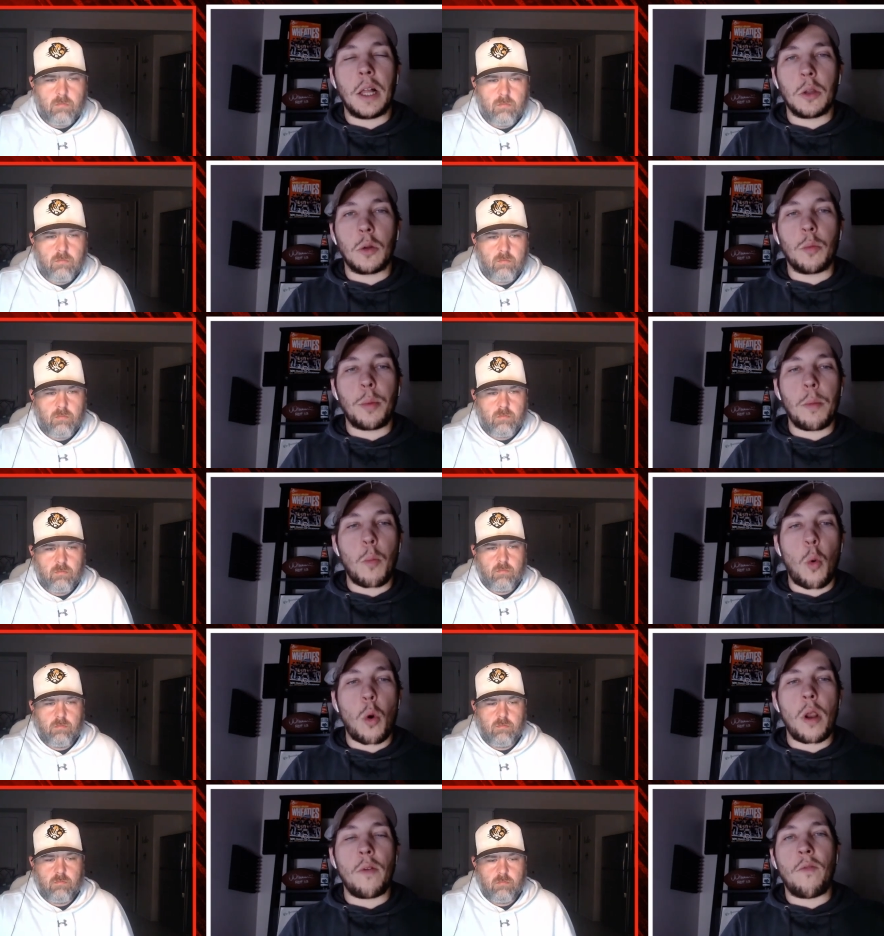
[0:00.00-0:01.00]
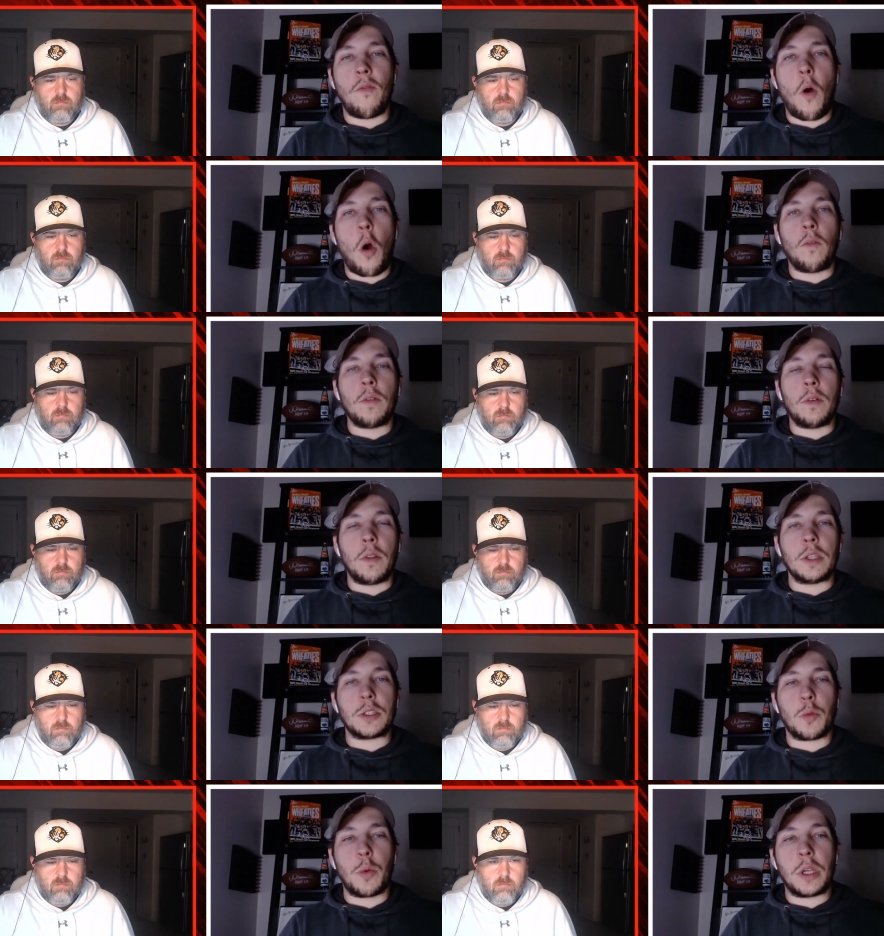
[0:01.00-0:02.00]
Speaker 1: a little bit more involved
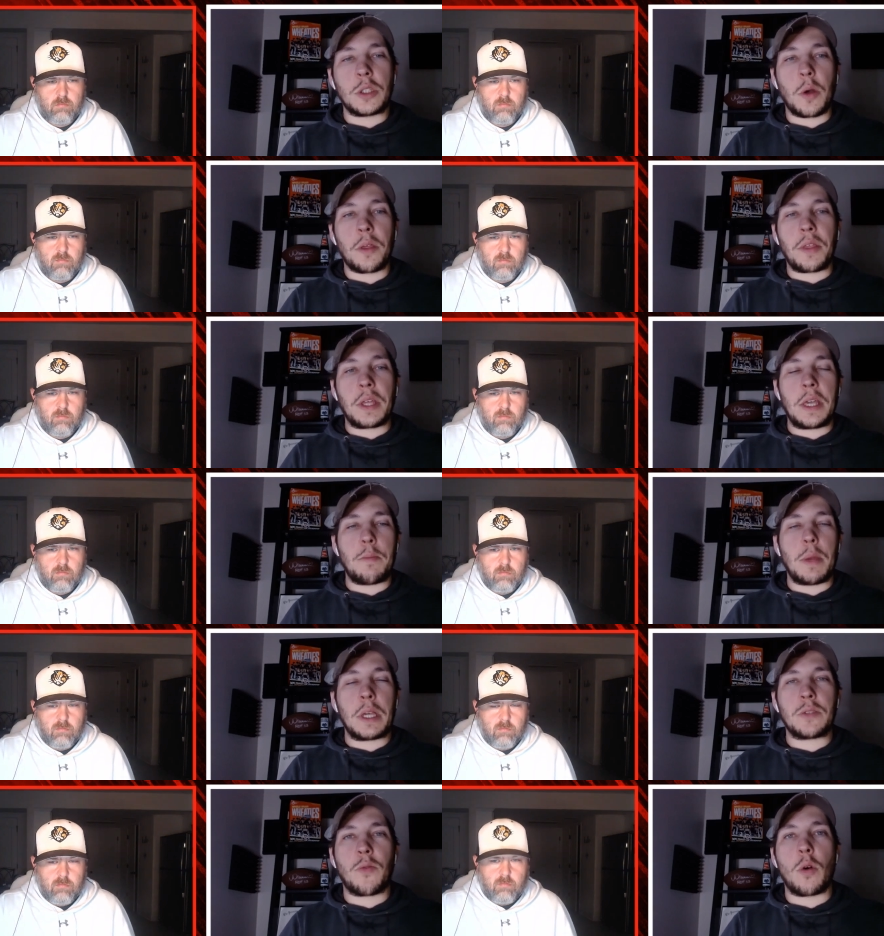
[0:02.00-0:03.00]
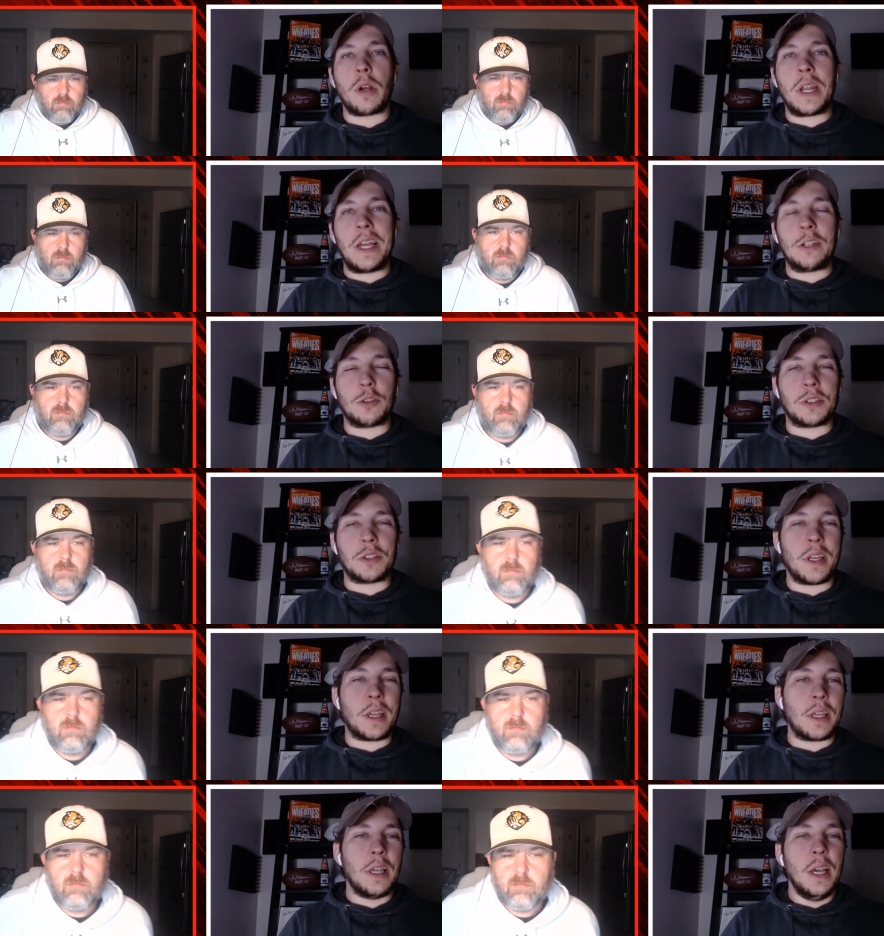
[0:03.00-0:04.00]
this week. So I think he makes for an
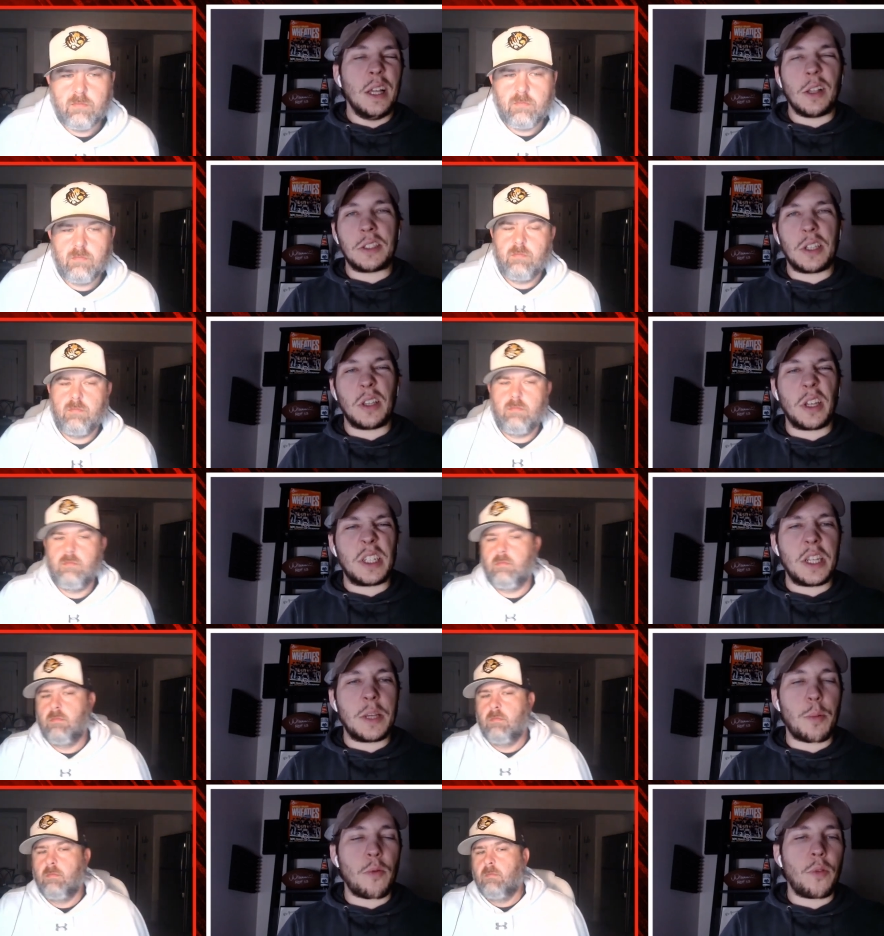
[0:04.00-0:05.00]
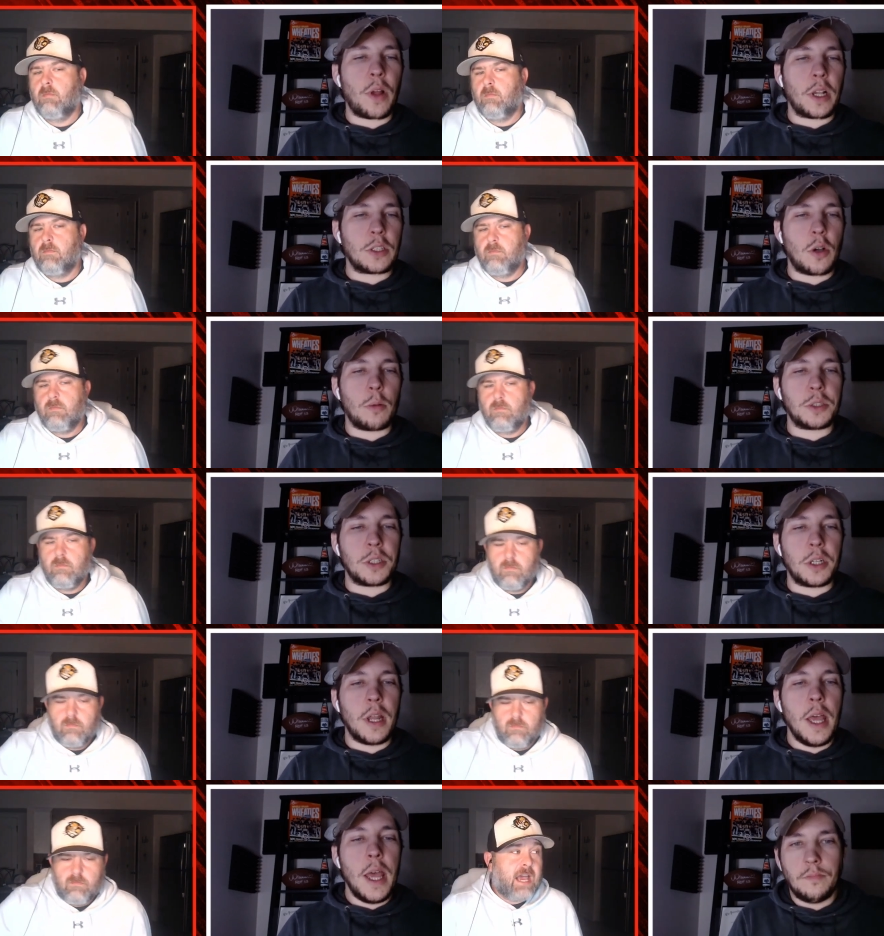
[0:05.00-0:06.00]
interesting, like I said, like deeper flex
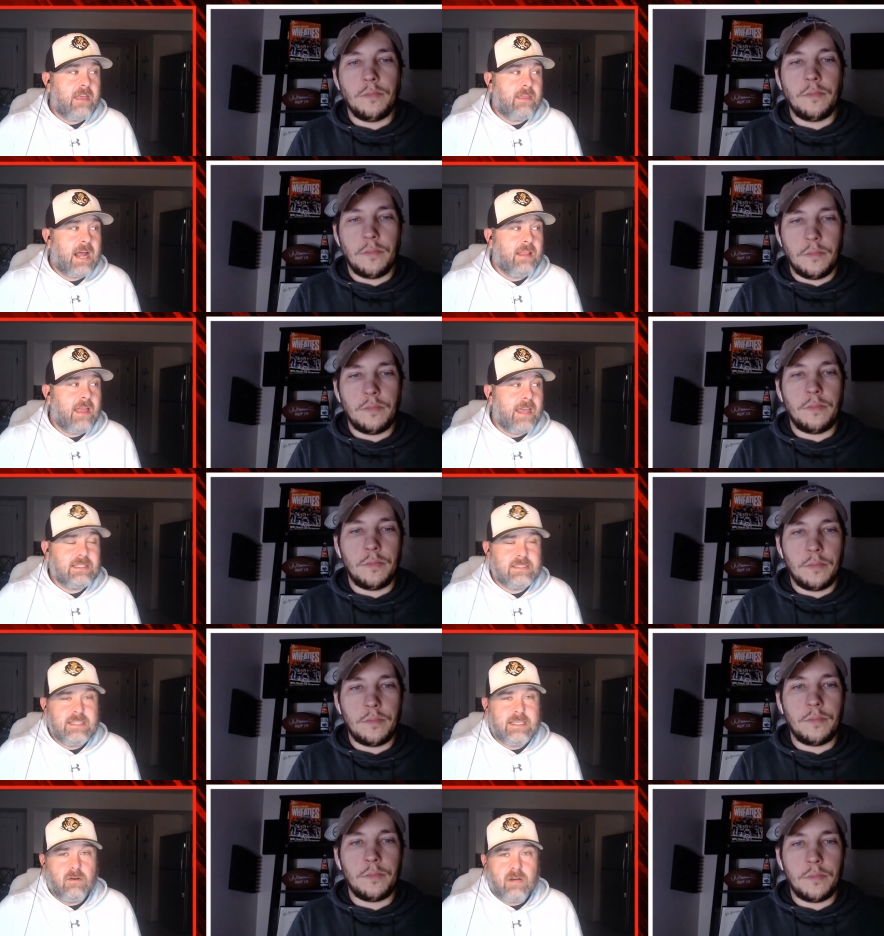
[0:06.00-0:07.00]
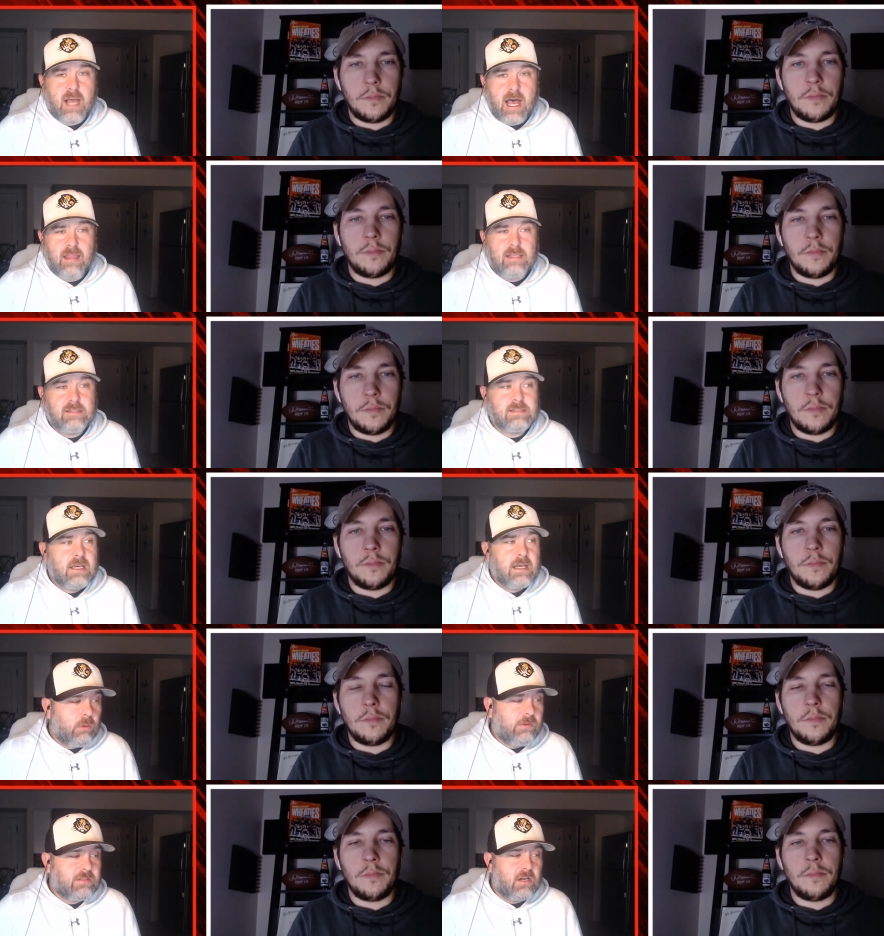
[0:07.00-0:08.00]
option.
Speaker 2: The guy that I like is Nico Collins.
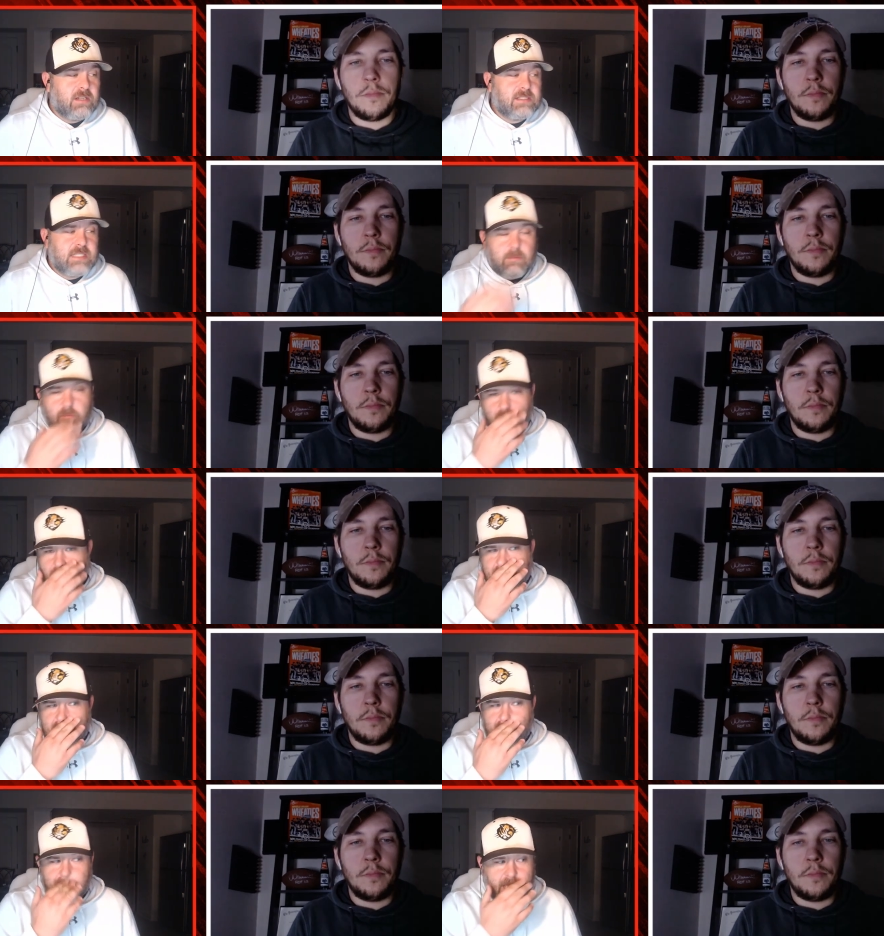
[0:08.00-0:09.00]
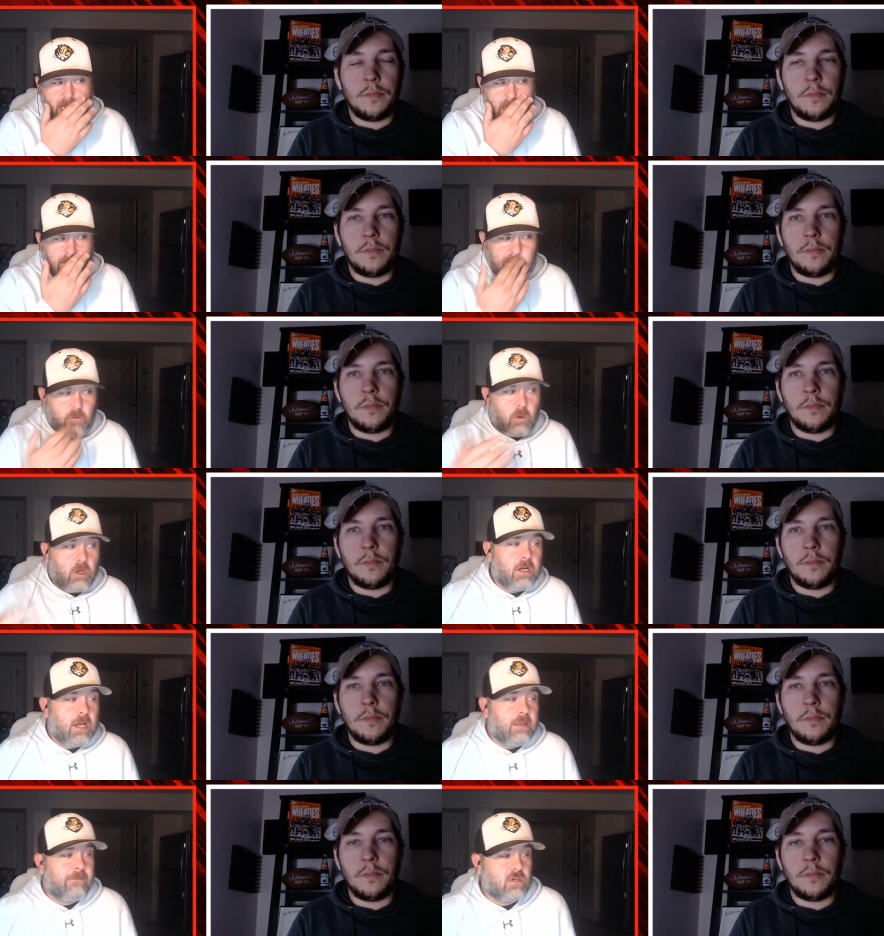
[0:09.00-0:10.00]
We've started to see him really start to play a little bit more.
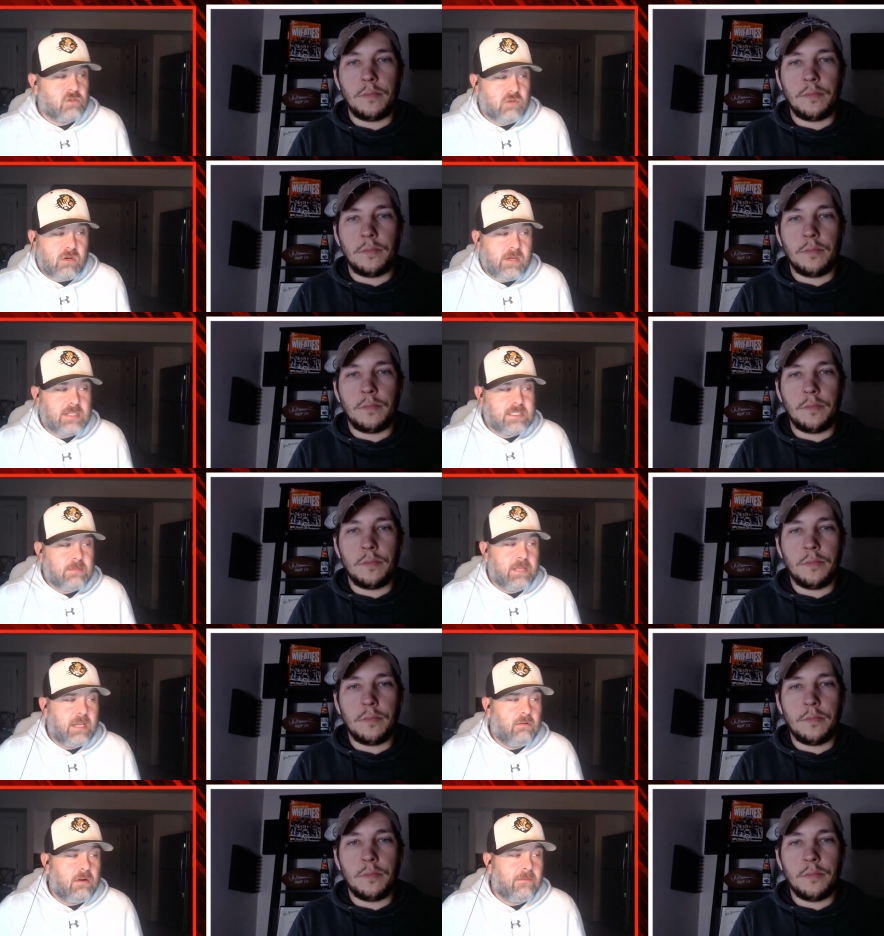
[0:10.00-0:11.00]
The first 3 weeks, he played